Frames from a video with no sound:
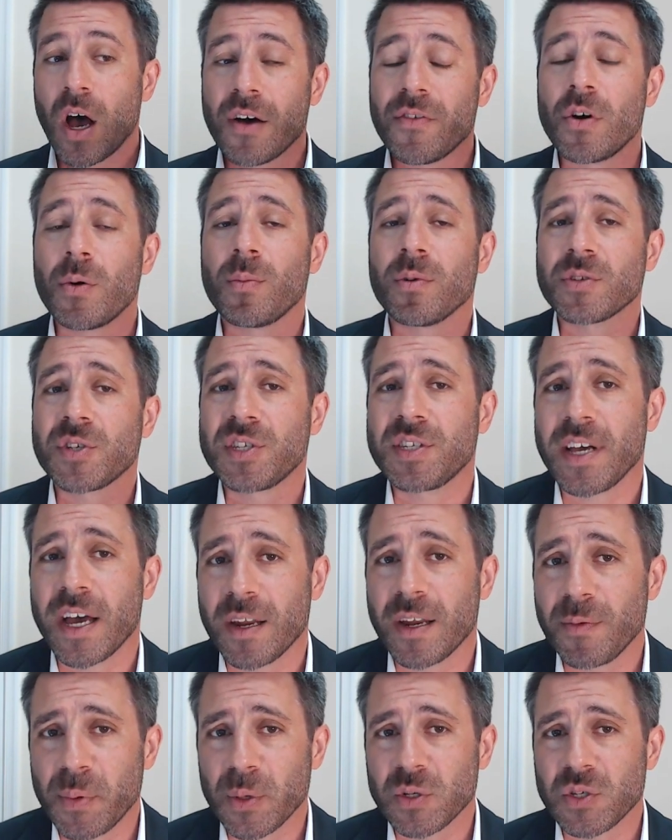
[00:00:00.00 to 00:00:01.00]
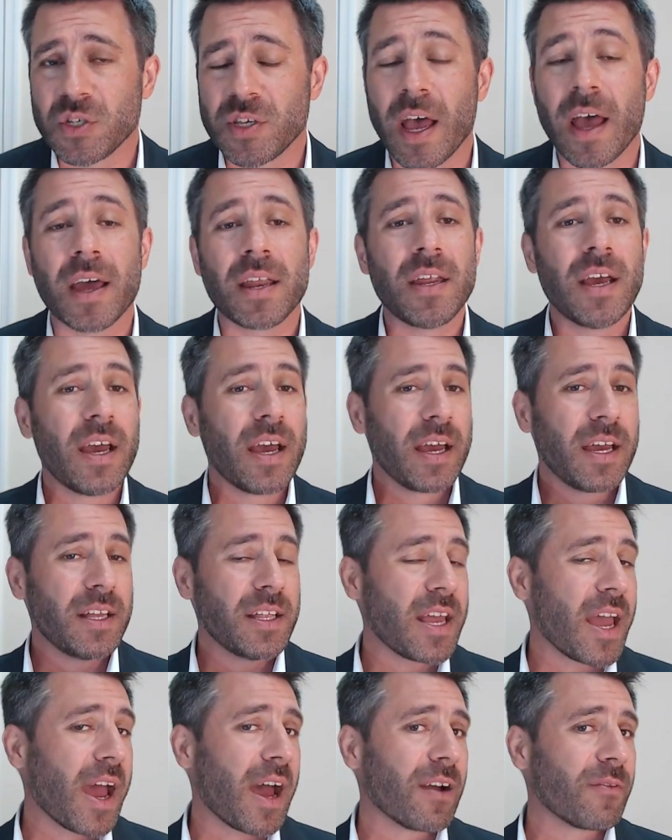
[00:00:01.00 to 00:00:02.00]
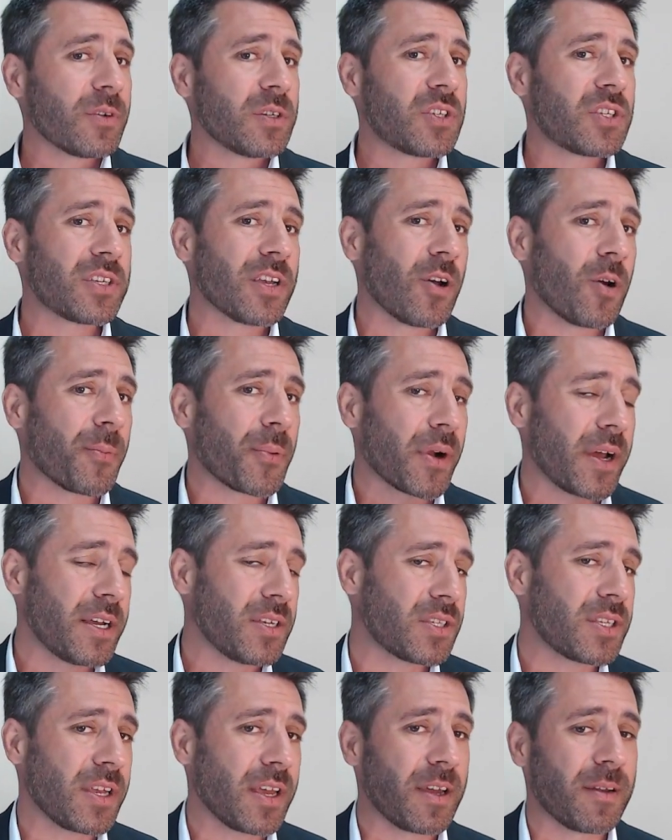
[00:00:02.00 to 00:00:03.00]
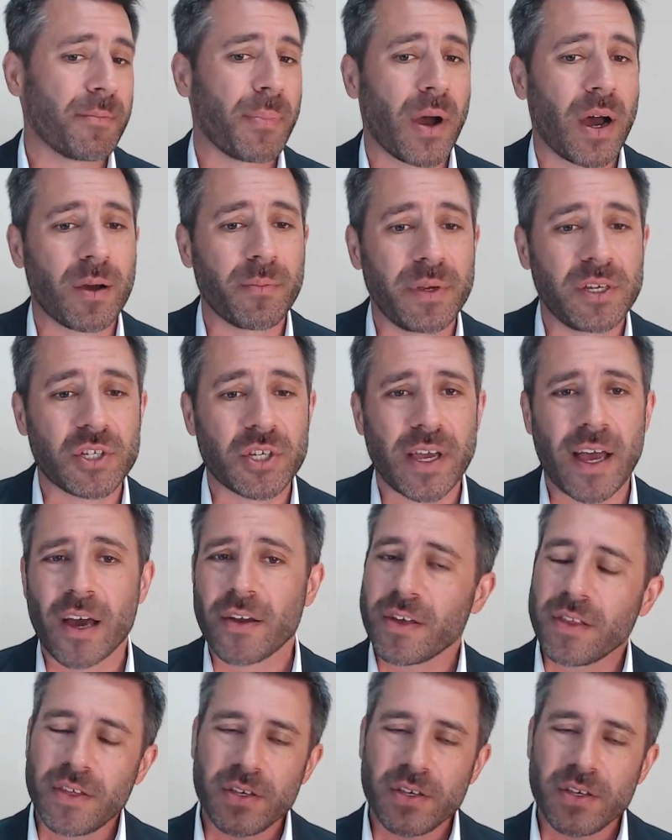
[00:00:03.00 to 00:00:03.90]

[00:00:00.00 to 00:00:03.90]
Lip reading: of almost 10% in the average sale price in Palm Beach County.